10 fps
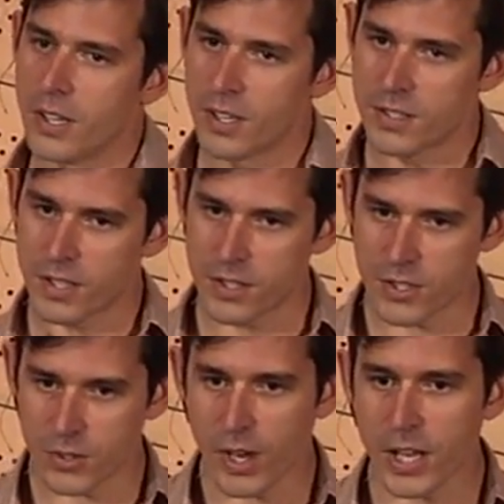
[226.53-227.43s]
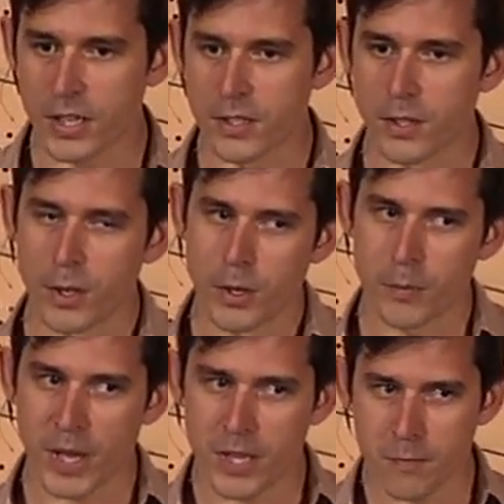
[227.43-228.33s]
is constrained
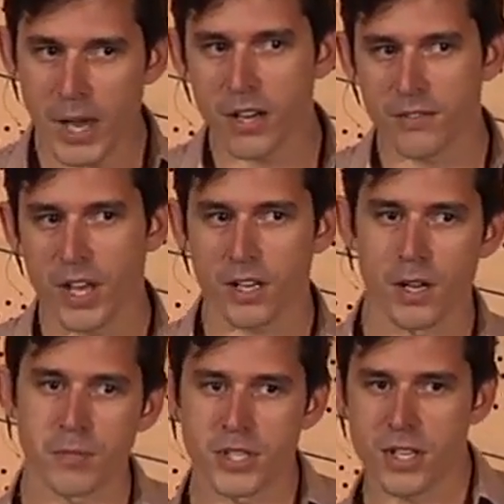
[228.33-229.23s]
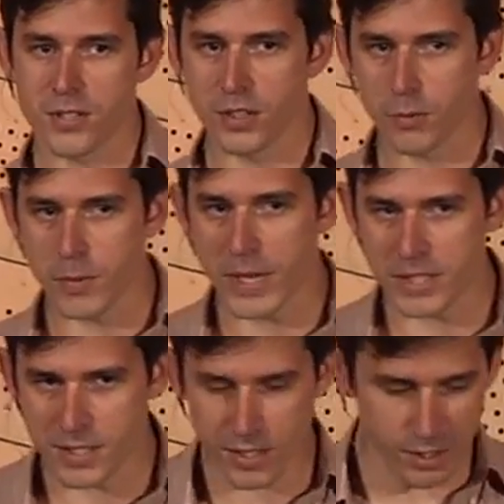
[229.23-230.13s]
by the amount of that computation that
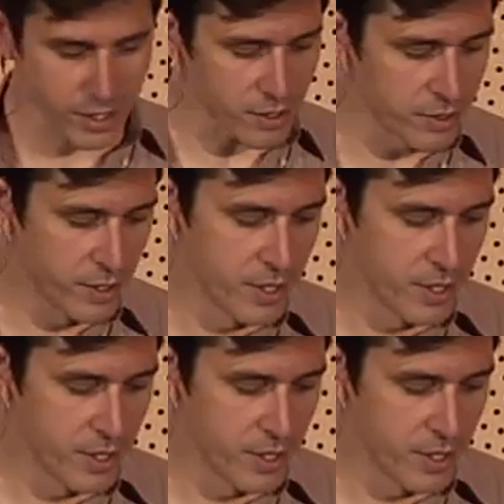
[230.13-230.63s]
remains serial.